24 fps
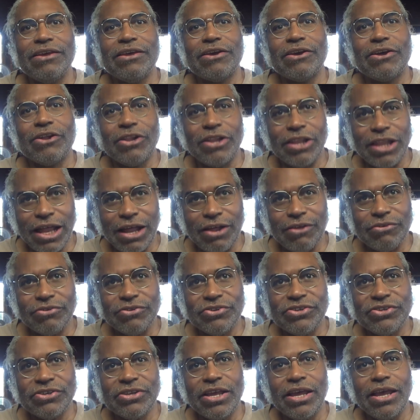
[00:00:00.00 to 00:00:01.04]

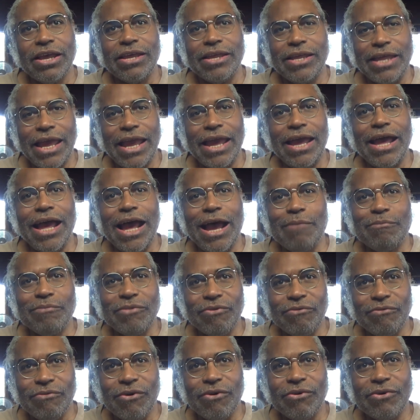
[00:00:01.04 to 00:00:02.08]
Klaus, yeah, I'm the
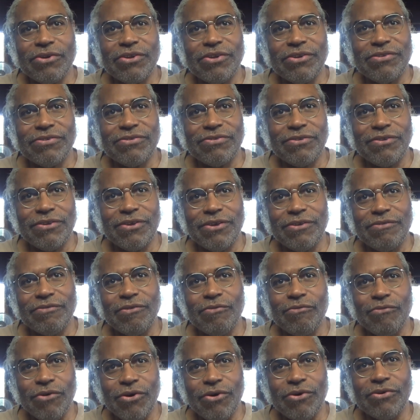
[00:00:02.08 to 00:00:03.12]
wokest of the
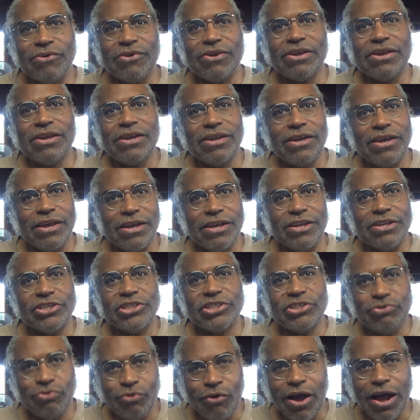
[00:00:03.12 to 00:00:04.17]
woke, uh,
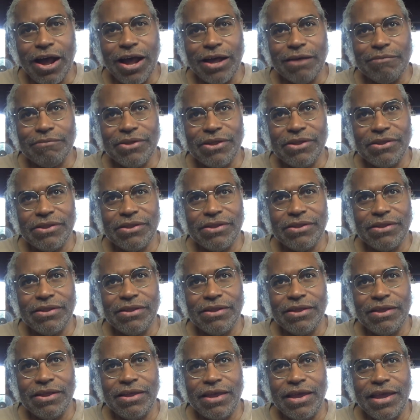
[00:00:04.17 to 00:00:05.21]
Schwab.
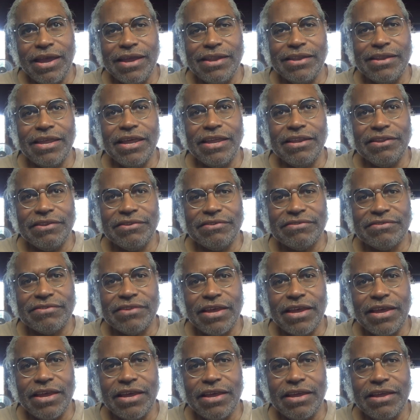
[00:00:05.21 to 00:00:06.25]
And then you
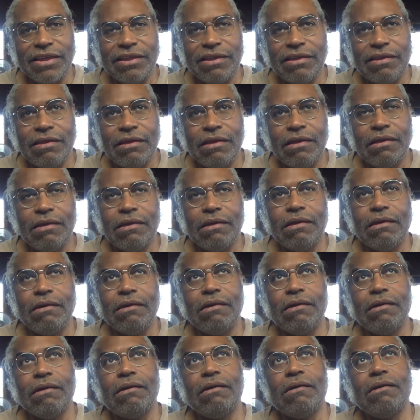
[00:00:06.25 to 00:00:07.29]
say,
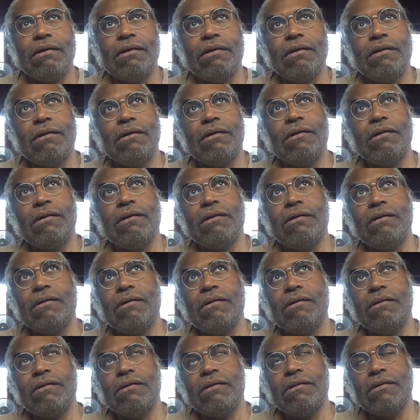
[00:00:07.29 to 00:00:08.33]
Oh,
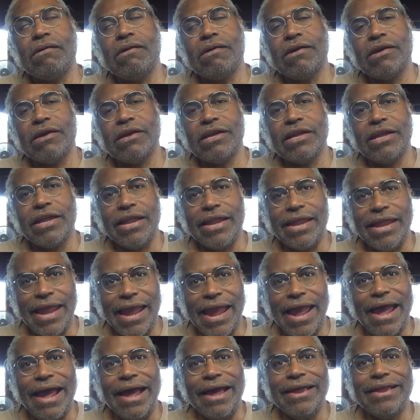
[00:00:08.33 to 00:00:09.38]

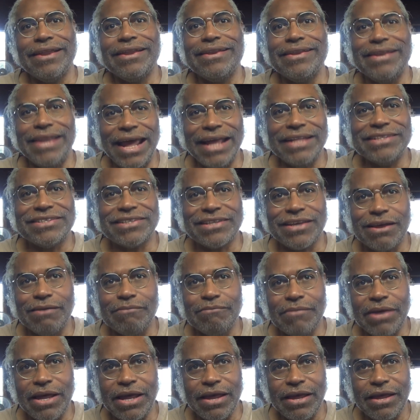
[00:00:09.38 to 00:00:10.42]
yeah, that
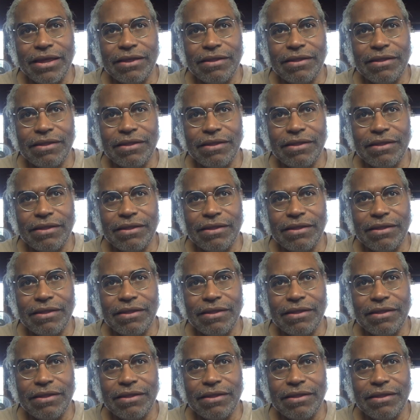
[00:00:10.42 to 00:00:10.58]
scumbag.